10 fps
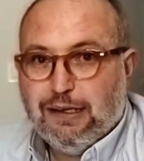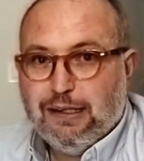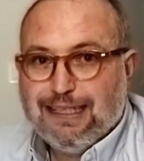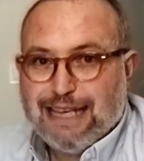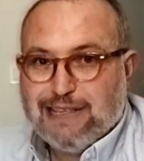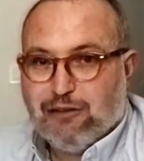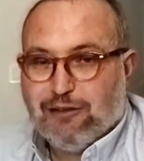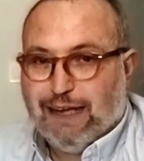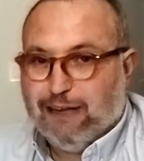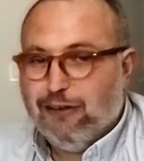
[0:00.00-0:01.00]
sensor
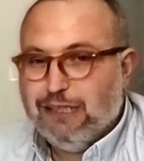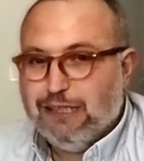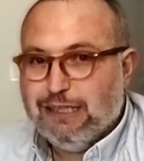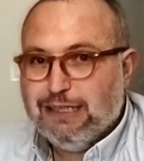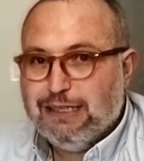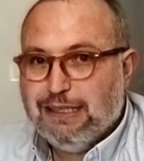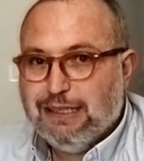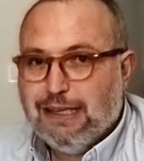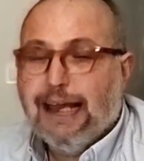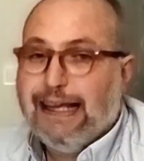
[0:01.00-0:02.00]
technologies
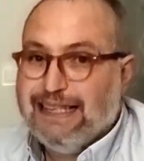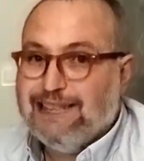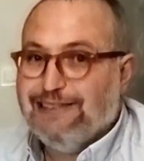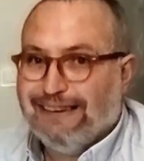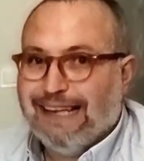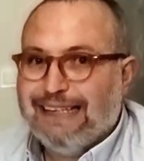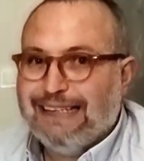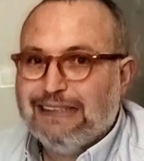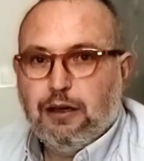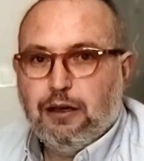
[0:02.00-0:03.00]
is
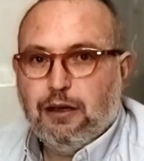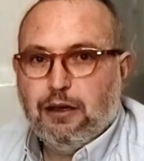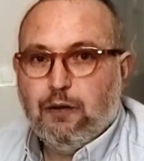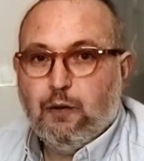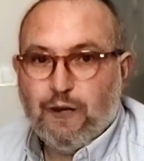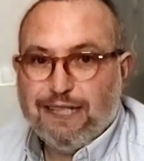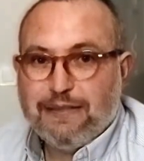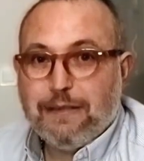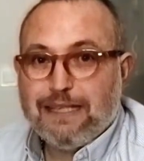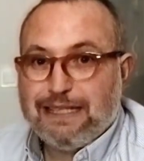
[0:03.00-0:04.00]
related to which
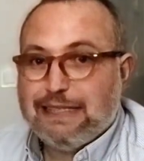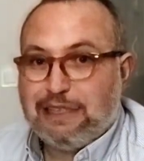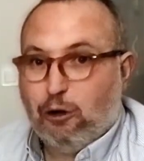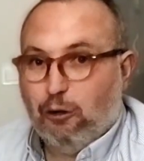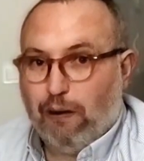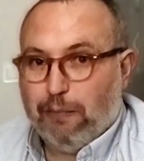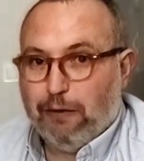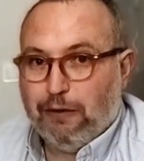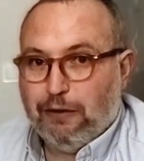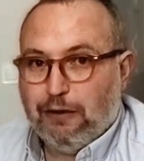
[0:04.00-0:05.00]
species grow
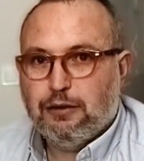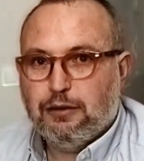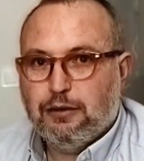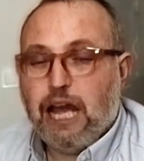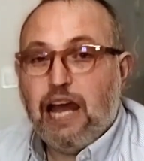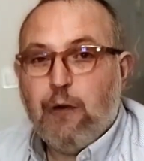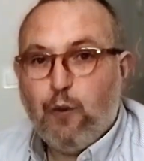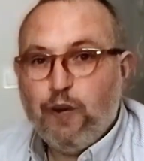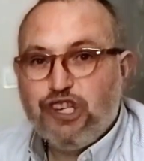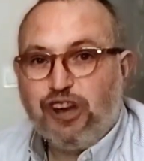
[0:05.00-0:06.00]
up,
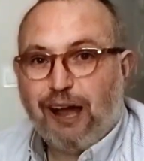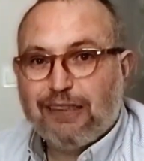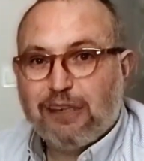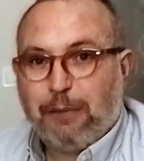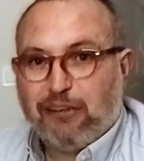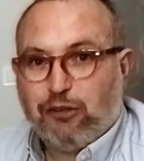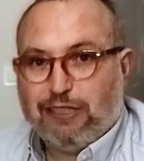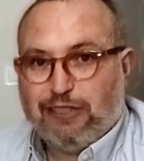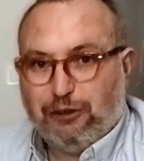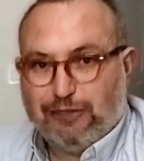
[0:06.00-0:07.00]
which culture method
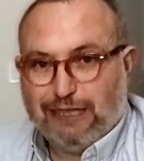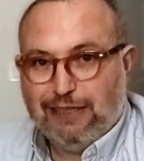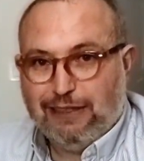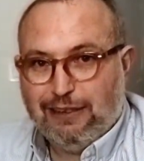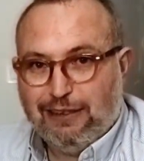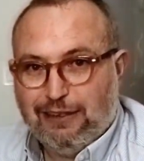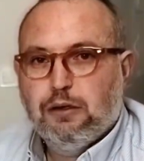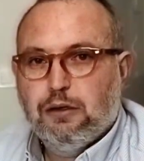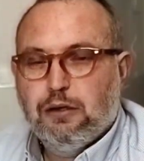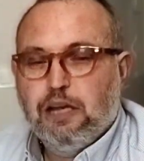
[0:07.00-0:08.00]
is using,
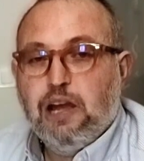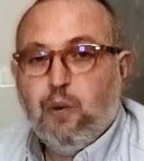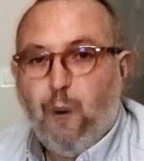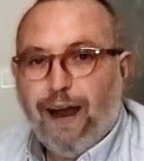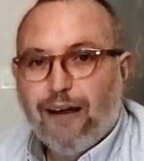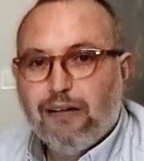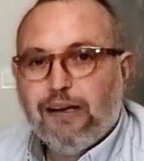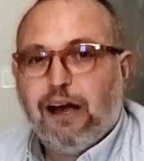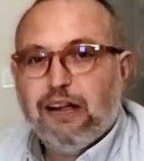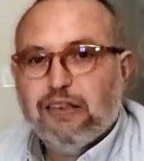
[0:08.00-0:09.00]
where the
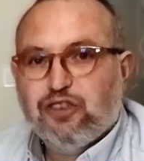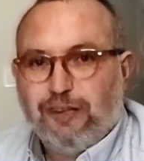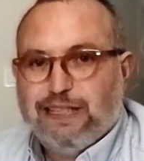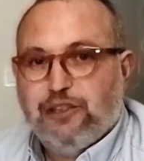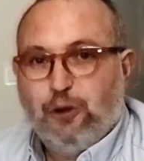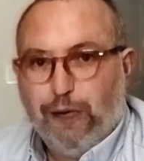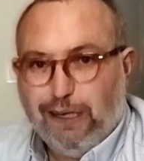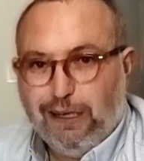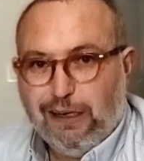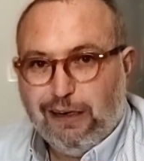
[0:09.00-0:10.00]
culture is
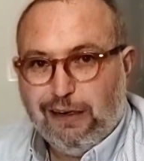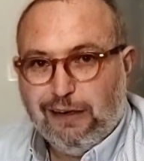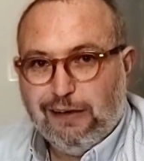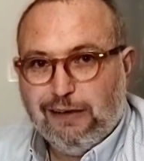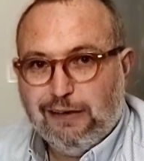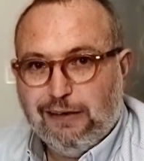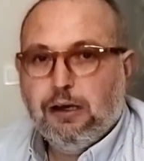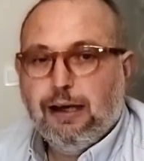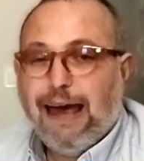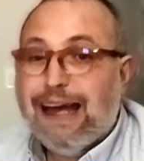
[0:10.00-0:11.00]
doing,
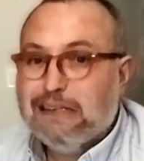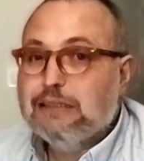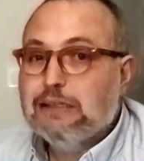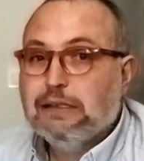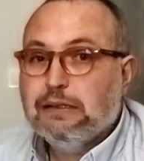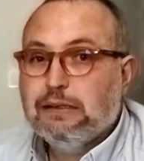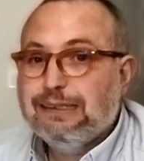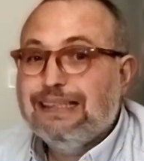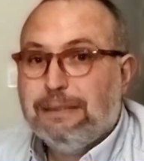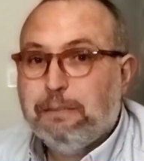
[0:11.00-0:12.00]
and
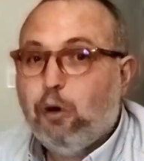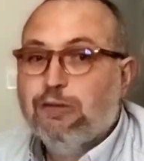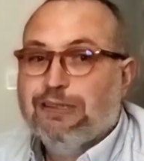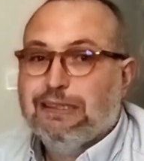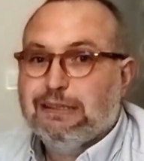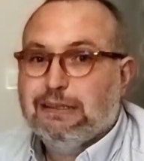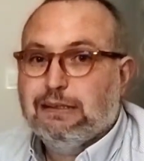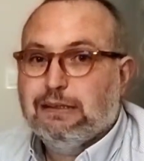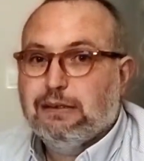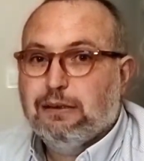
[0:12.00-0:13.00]
the important
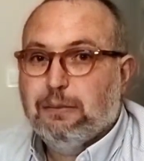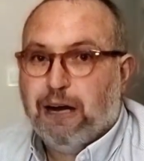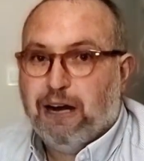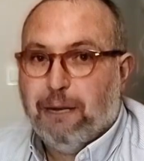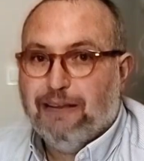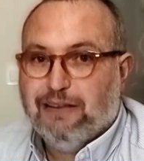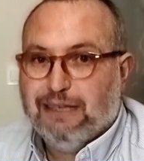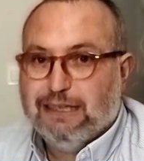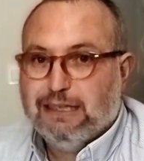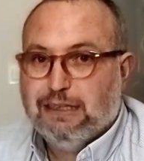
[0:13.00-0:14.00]
parameter
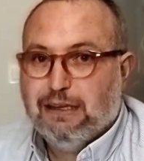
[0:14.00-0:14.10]
is